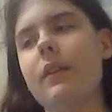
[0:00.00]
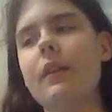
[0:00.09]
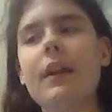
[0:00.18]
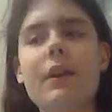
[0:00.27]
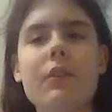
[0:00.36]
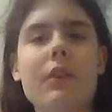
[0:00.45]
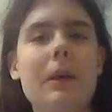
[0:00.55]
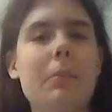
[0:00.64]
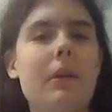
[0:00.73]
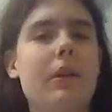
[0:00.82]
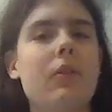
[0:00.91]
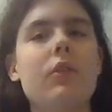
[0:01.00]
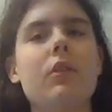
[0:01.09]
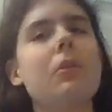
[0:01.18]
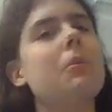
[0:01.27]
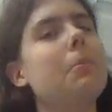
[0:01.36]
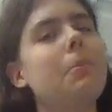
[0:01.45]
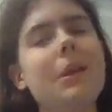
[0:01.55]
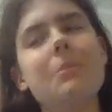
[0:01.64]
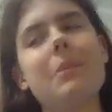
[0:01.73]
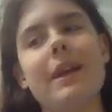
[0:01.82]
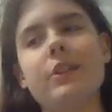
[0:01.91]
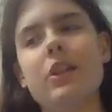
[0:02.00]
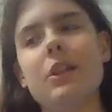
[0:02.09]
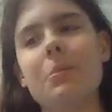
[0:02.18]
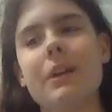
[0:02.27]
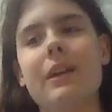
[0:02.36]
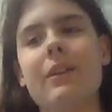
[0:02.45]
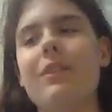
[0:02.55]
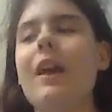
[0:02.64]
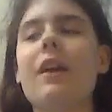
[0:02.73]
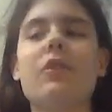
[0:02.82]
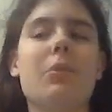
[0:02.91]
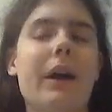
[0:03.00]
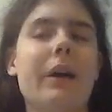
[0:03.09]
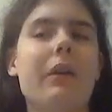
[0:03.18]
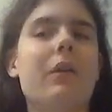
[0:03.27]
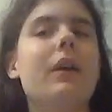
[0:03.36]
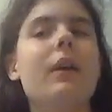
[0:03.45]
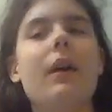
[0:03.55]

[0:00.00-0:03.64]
the next tip is to be patient, because it takes a while,